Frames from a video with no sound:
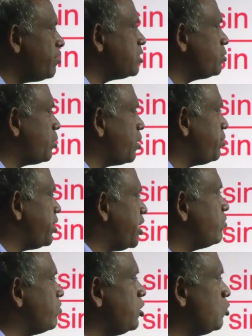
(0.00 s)
from
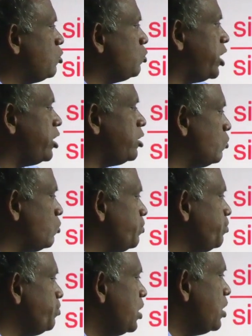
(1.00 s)
n1 to n2.
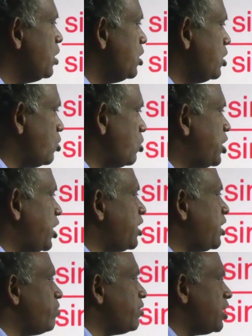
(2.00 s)
So theta
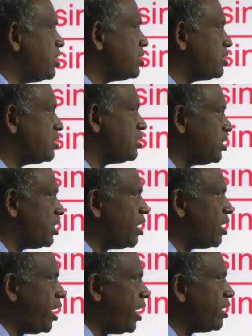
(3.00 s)
1 is the
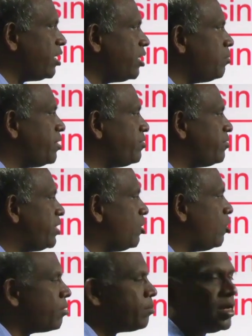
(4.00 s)
angle between
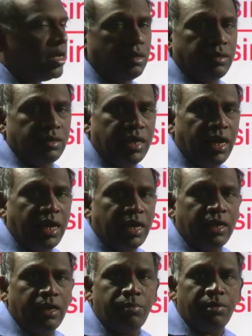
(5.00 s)
normal,
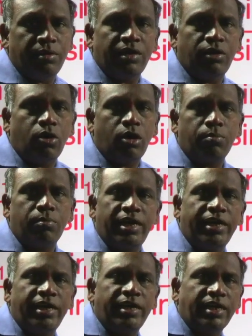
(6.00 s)
and
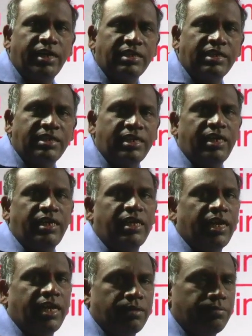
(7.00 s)
that incident ray.
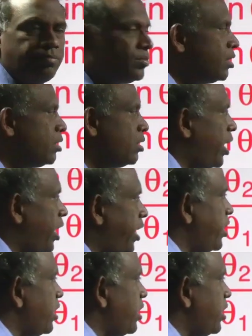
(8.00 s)
And